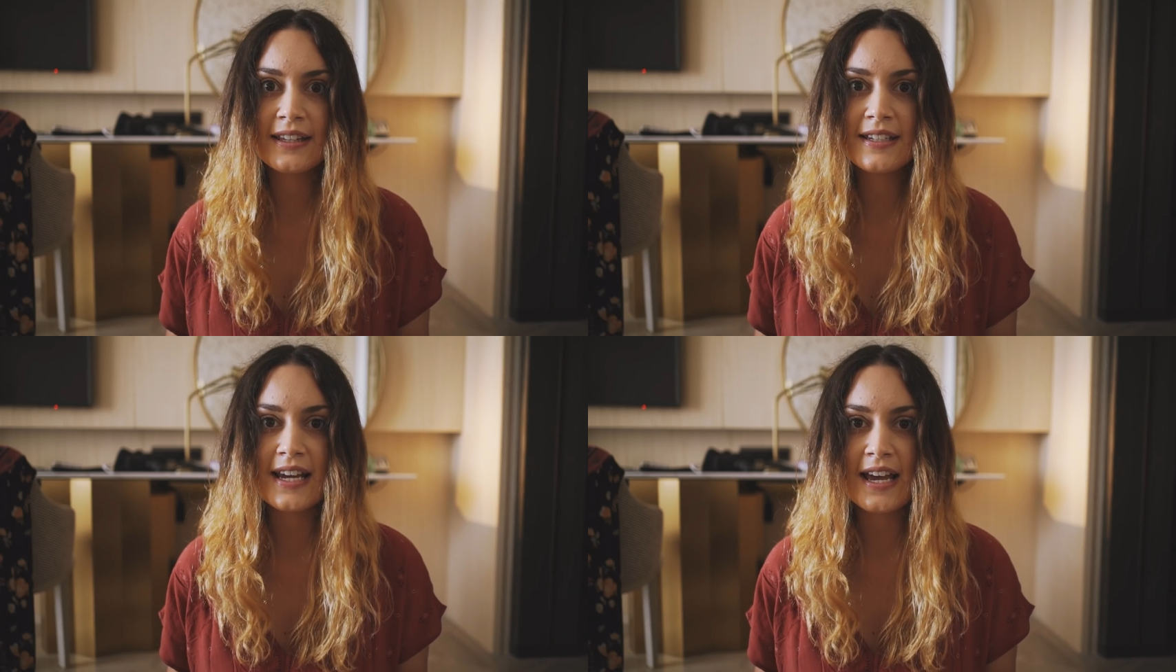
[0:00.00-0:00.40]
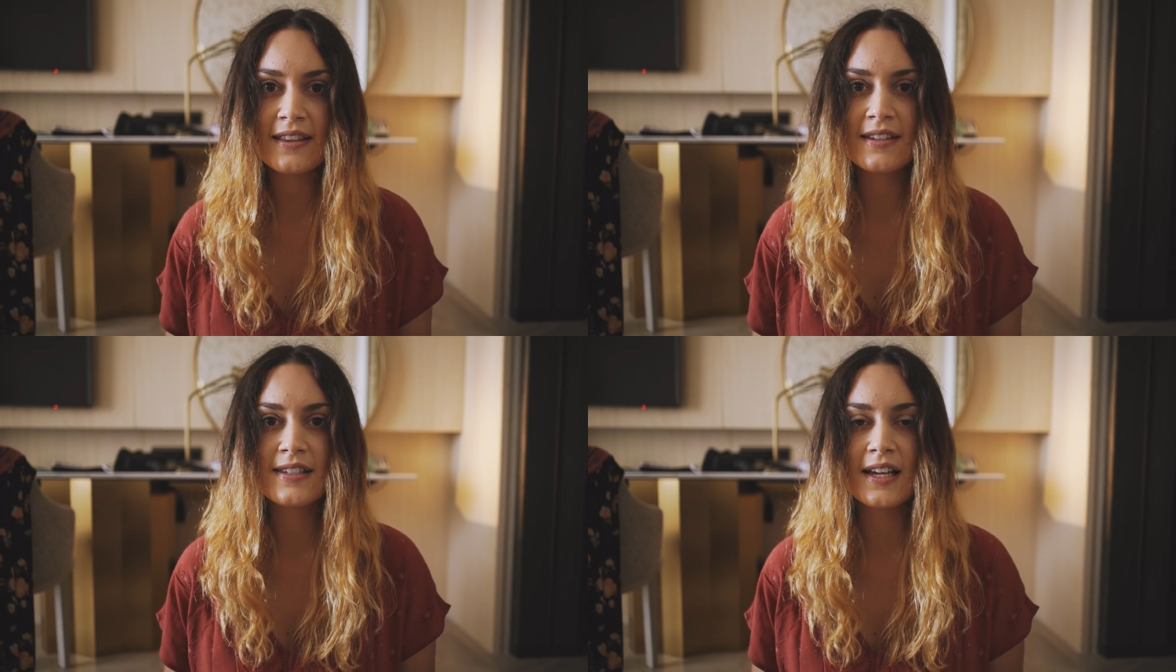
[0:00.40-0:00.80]
in the day,
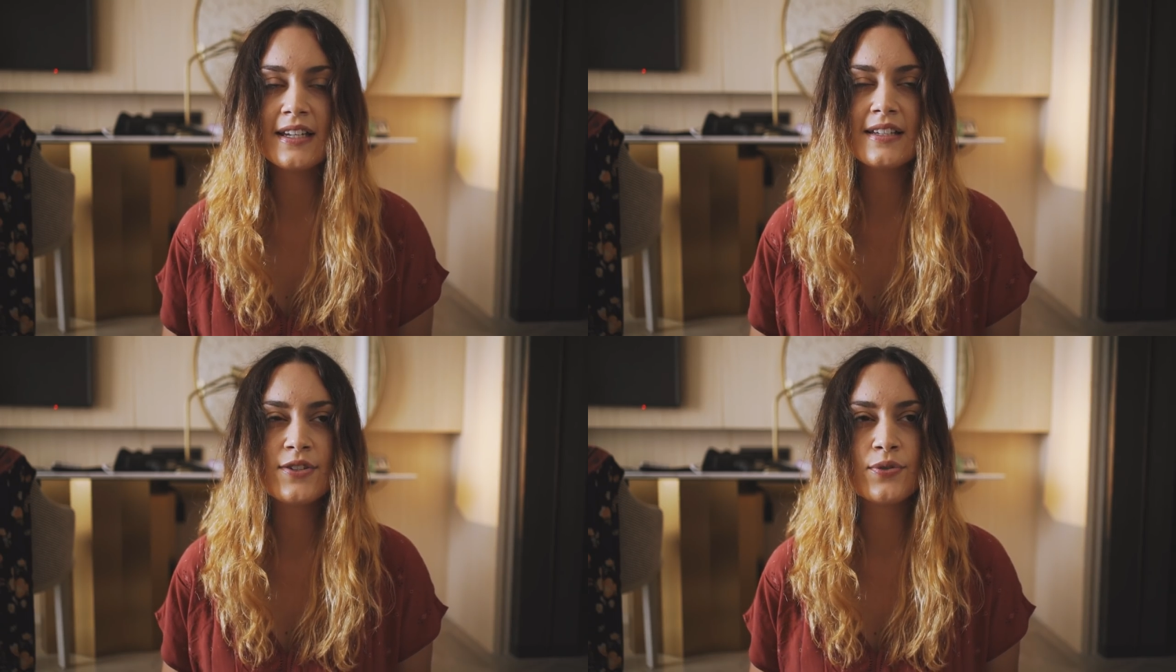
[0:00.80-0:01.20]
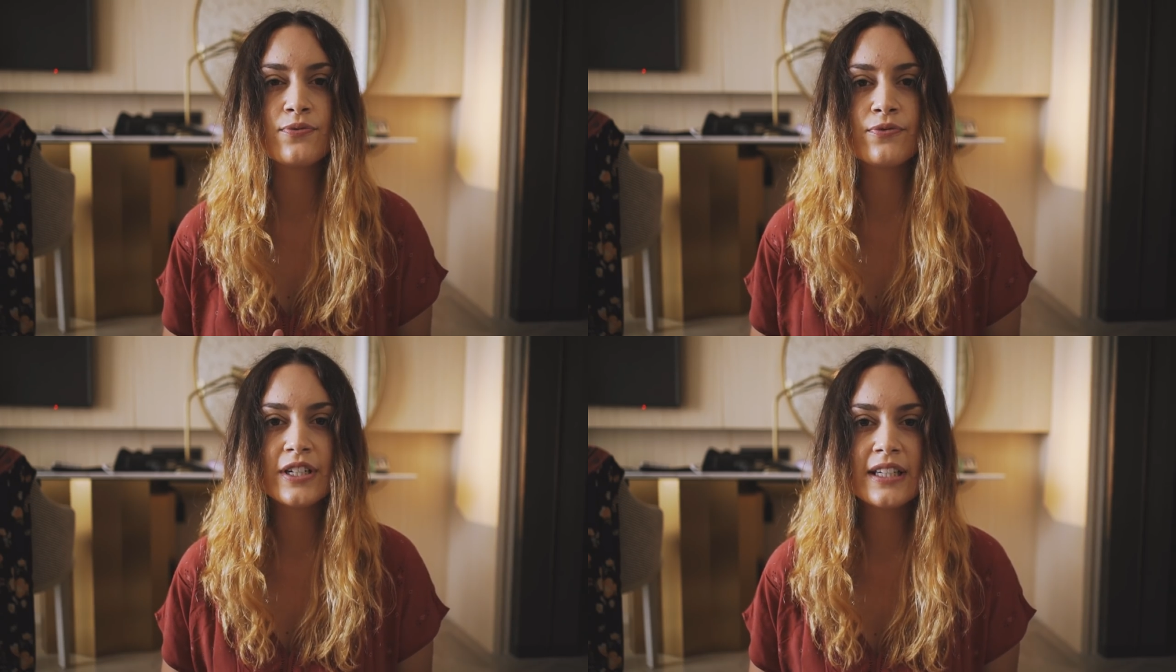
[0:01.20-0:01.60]
the sun is
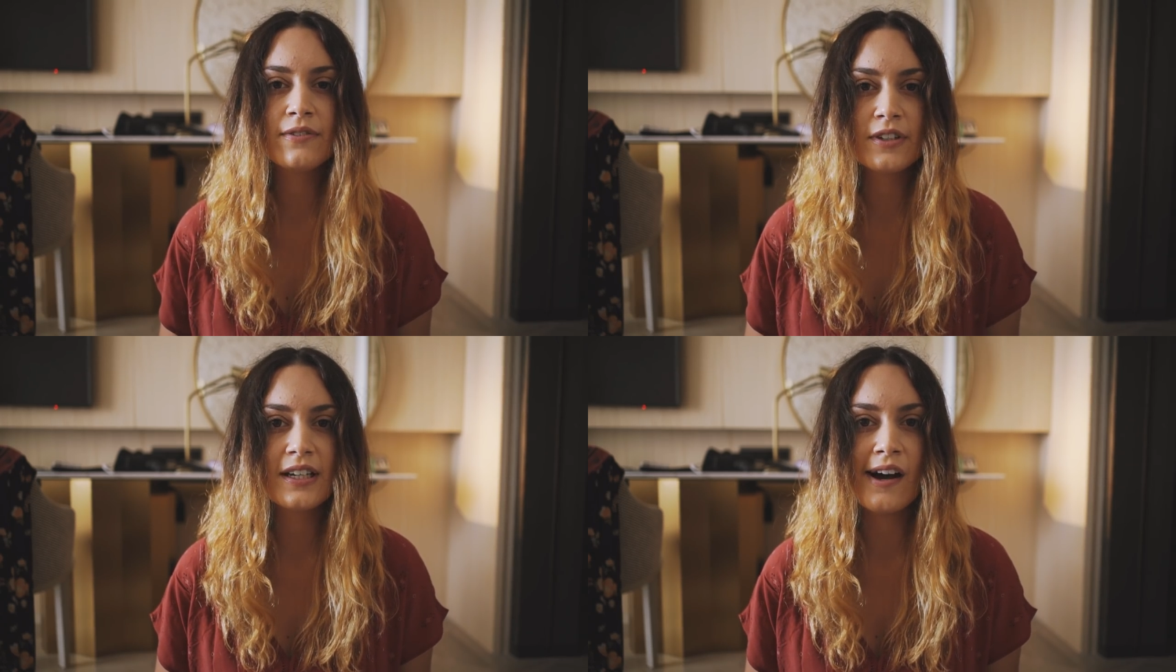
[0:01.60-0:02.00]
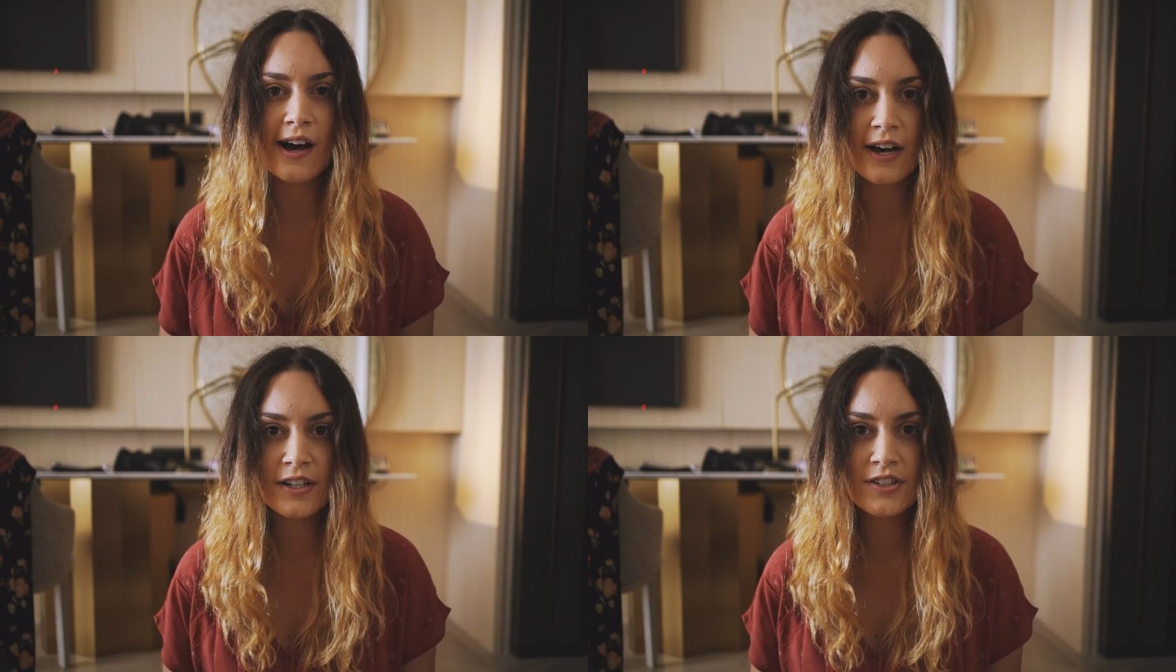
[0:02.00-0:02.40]
still really, really
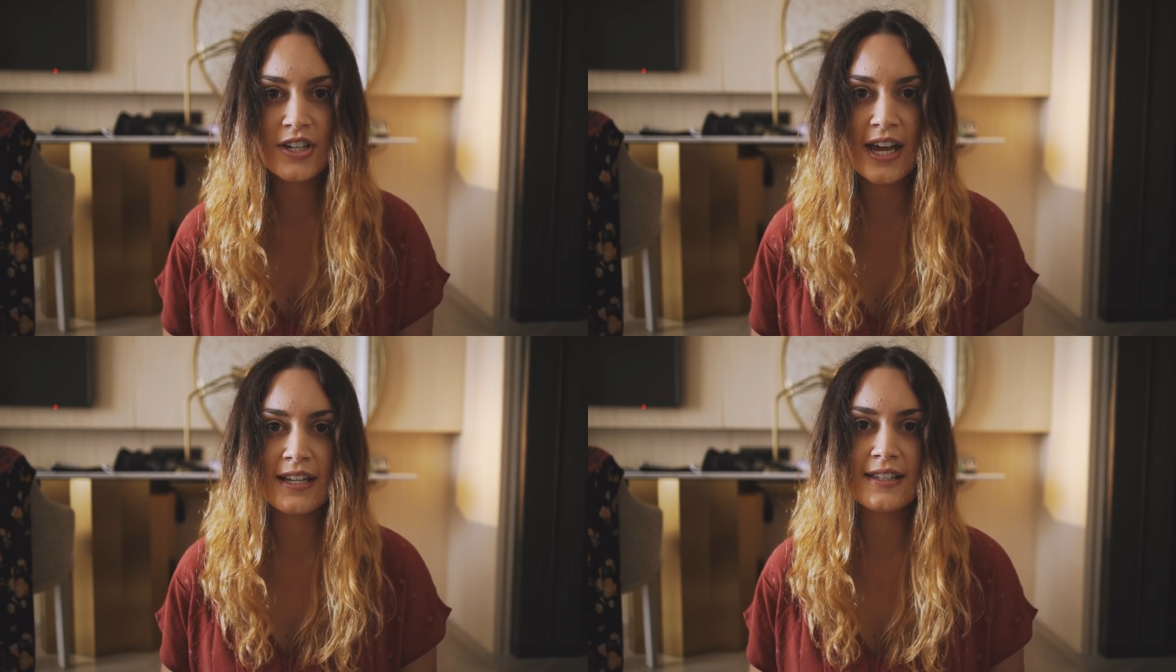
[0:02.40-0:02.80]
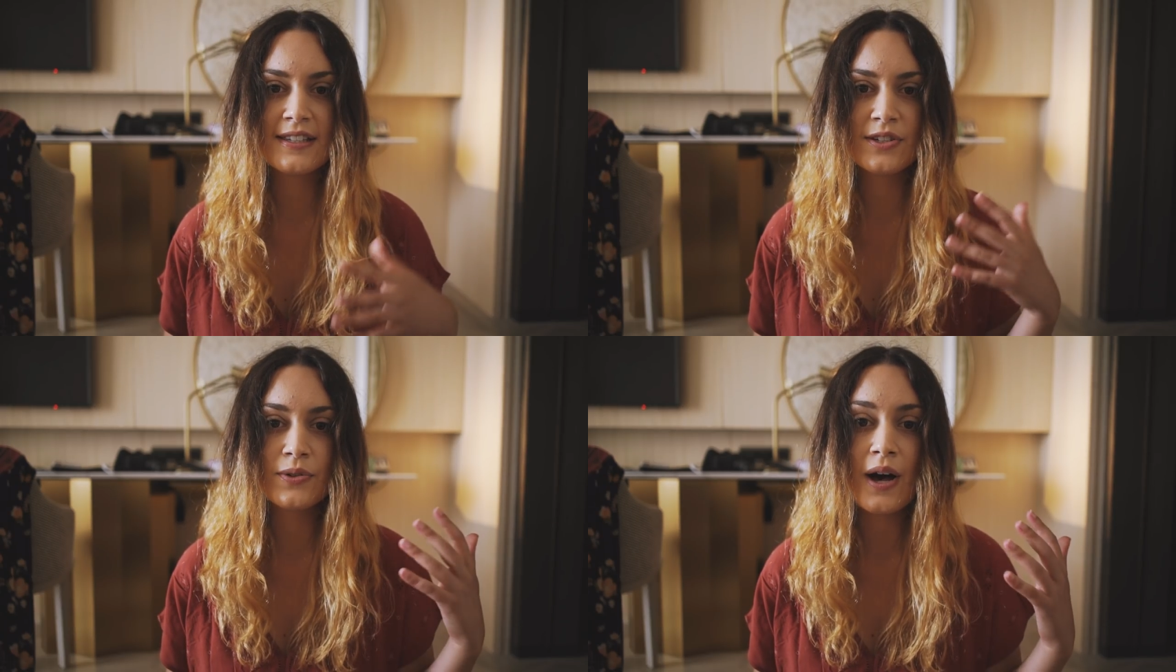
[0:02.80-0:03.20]
harsh and it's
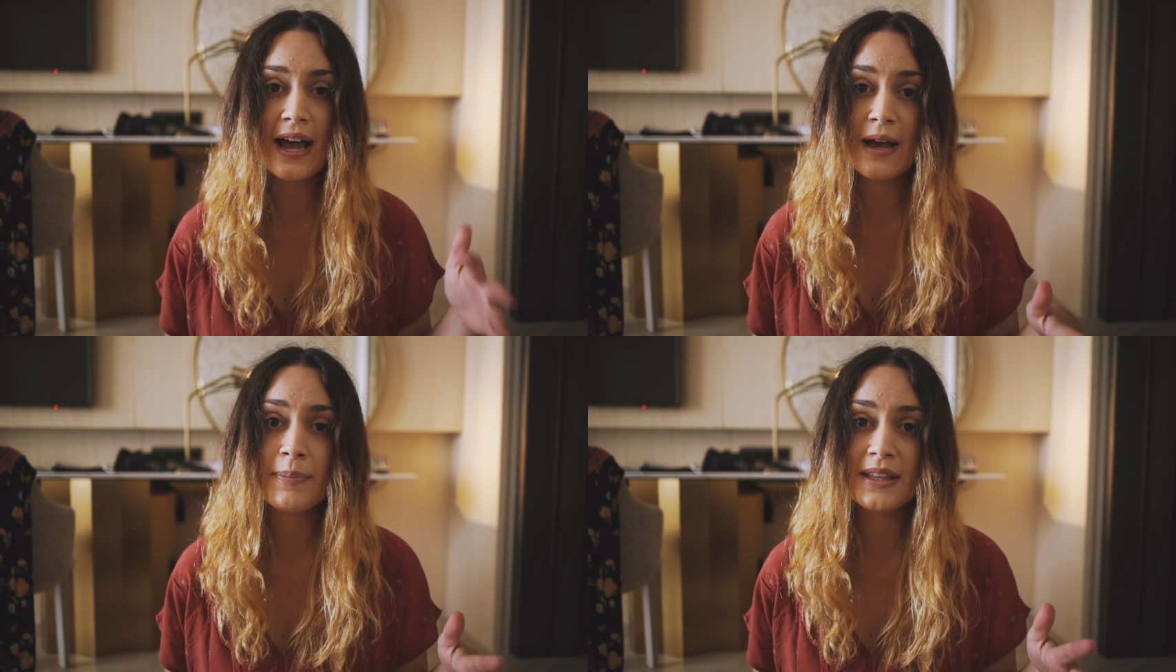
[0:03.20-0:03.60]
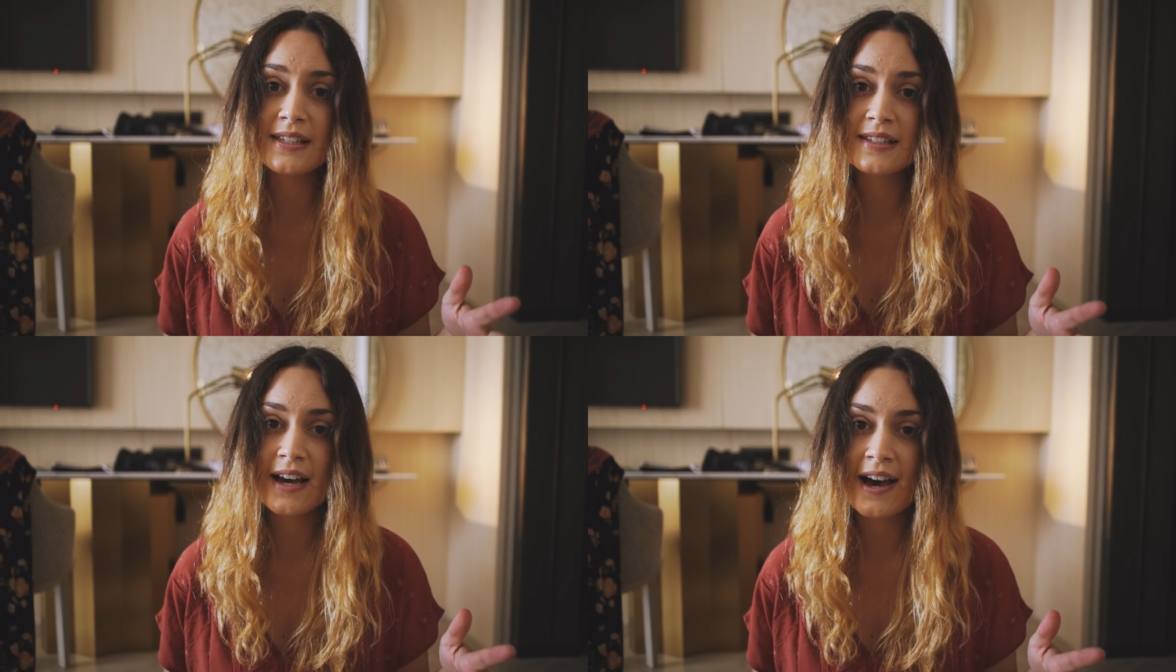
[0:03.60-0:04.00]
still high up in the
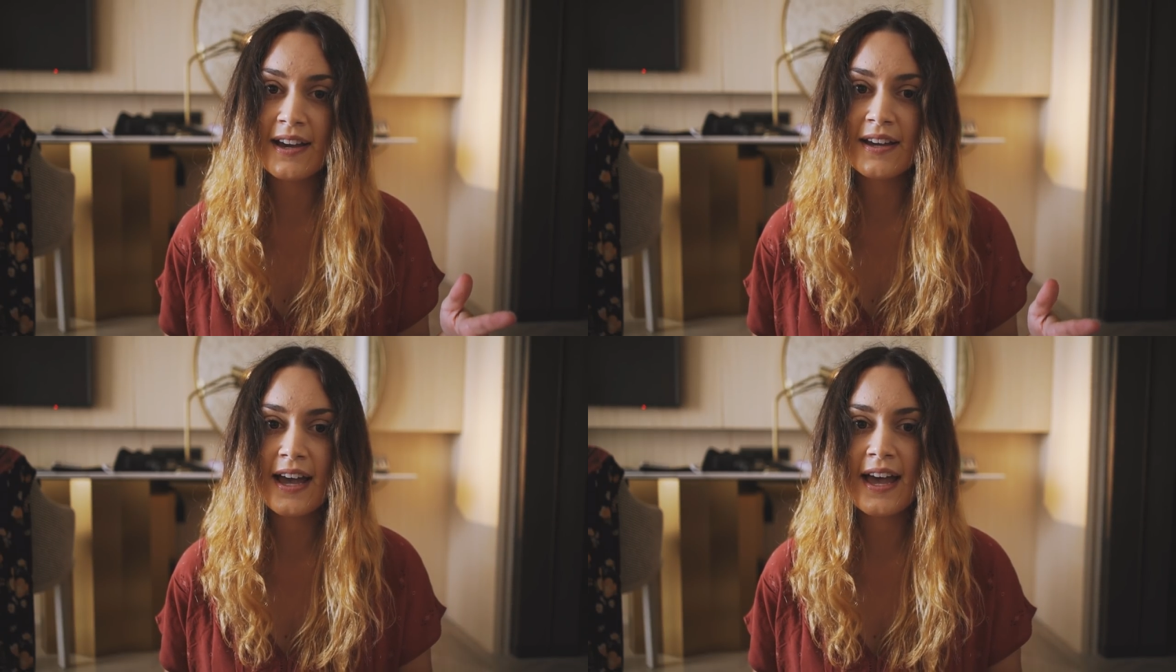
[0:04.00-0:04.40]
sky,